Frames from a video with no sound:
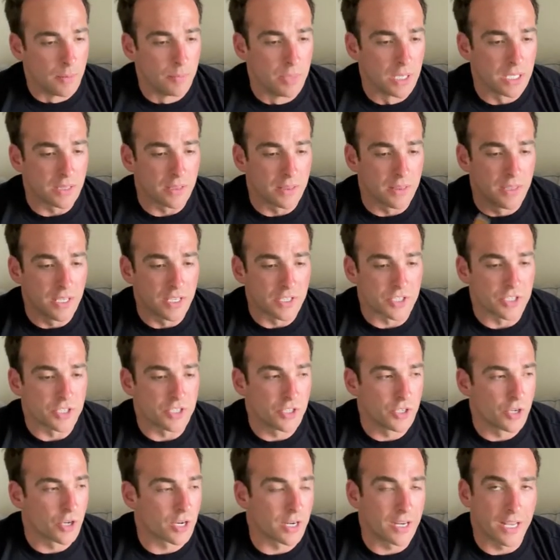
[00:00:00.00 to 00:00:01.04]
but this
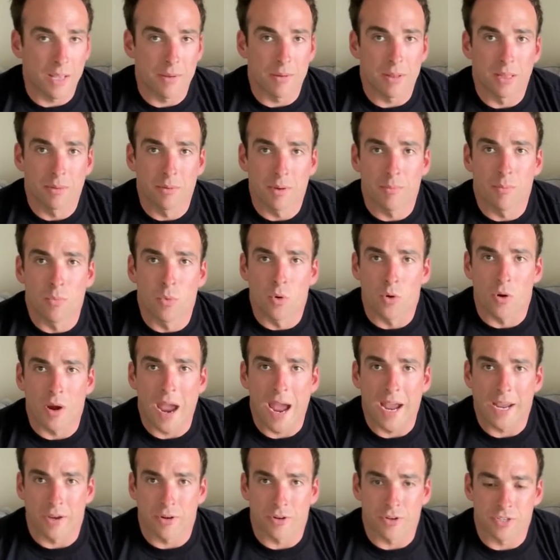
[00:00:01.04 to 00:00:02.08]
is, you're gonna get a little bit more
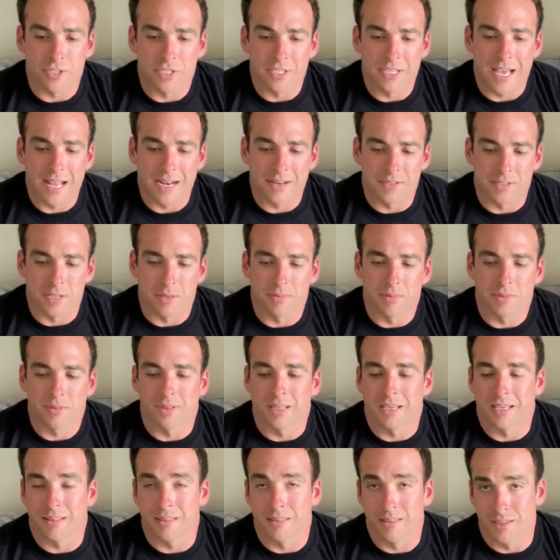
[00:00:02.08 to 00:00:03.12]
accuracy out of something
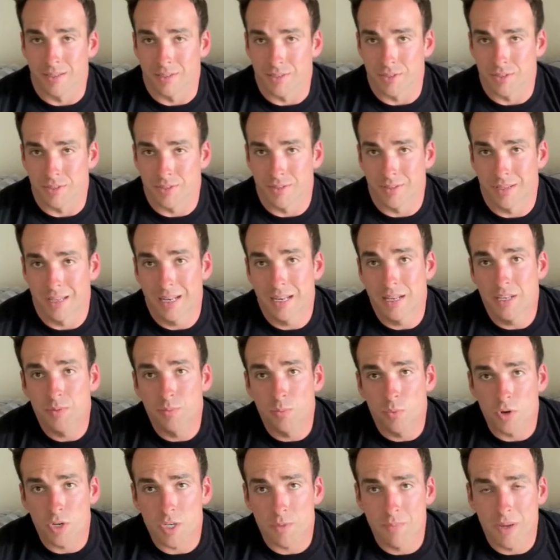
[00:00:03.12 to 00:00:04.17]
like this. And it is
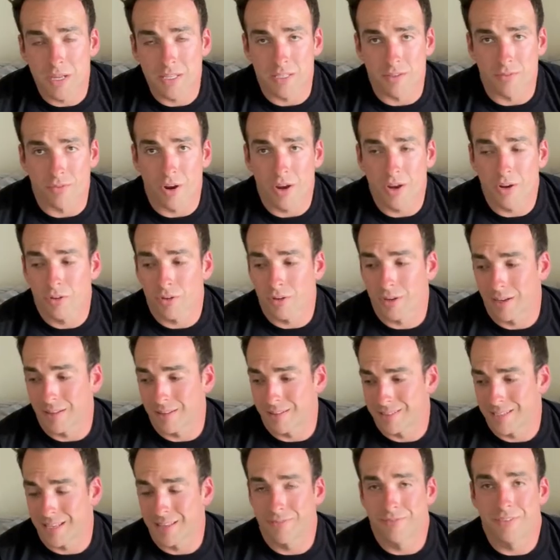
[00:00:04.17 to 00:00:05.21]
more expensive, right? You're looking
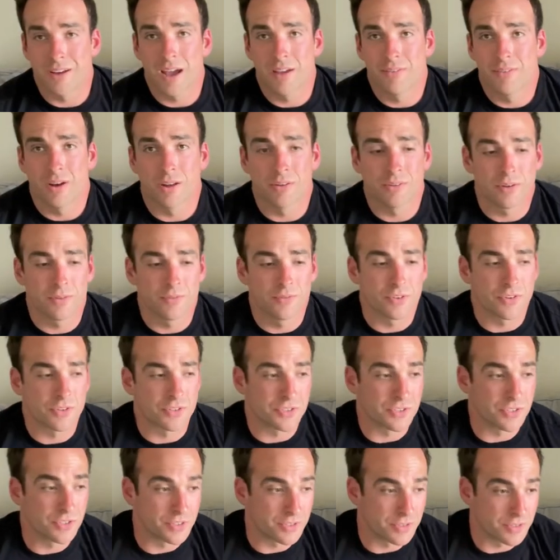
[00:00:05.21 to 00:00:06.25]
at, say, 500
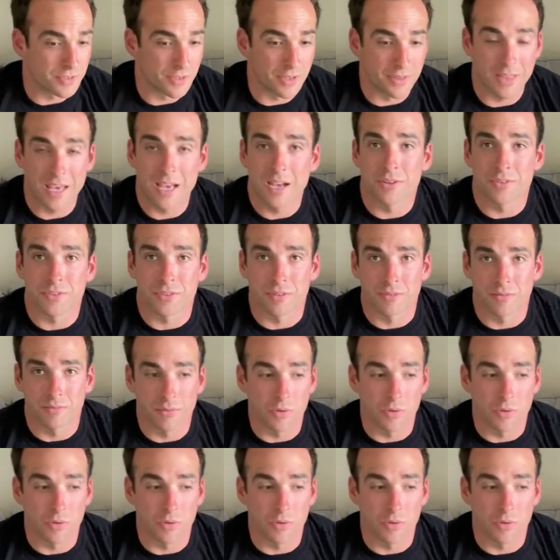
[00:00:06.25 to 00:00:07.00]
versus 1,000